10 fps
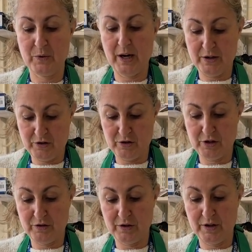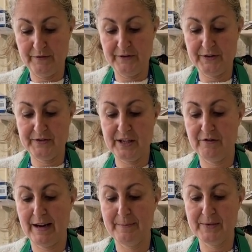150
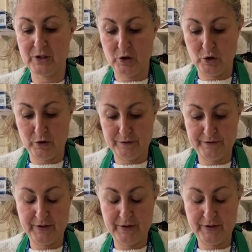grams of